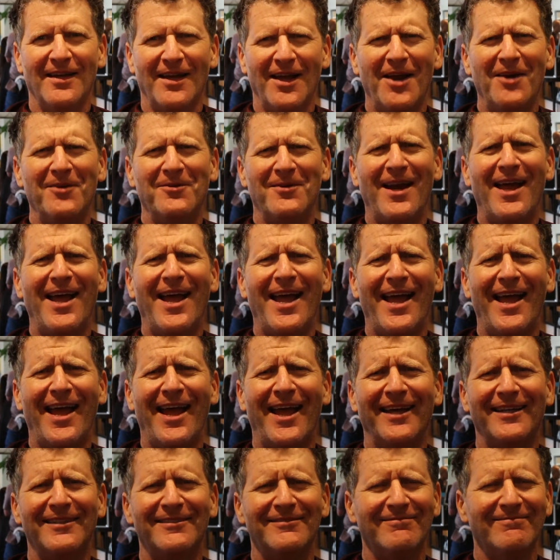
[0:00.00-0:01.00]
All right.
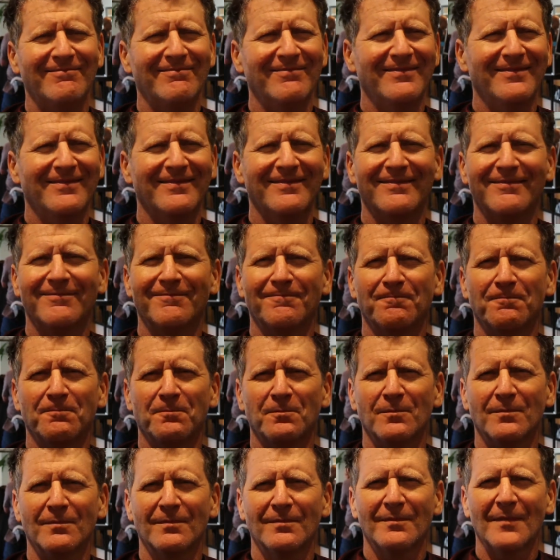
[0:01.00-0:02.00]
Weird.
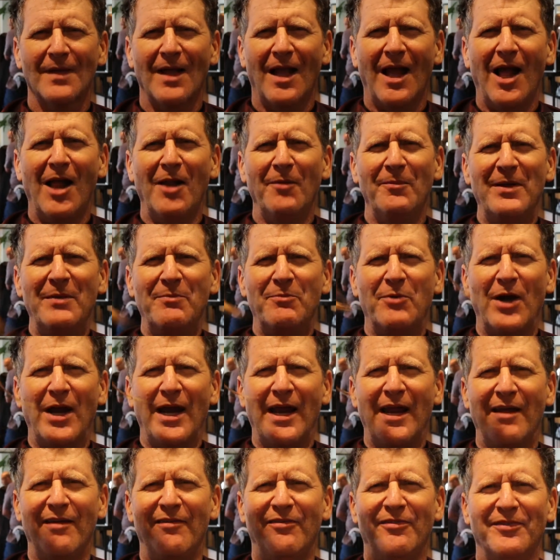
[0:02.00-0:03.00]
I'll be
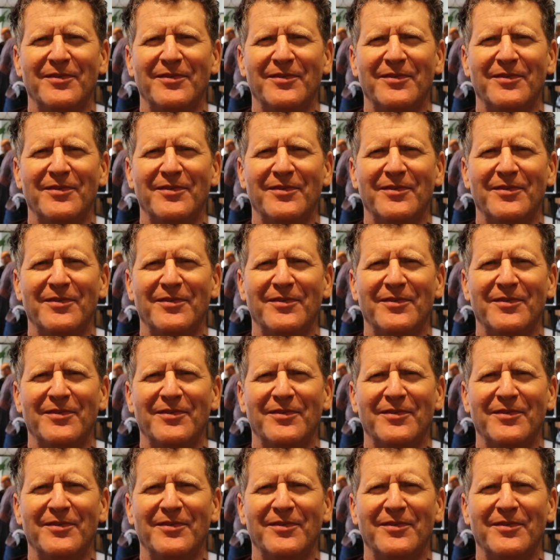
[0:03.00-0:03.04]
brave.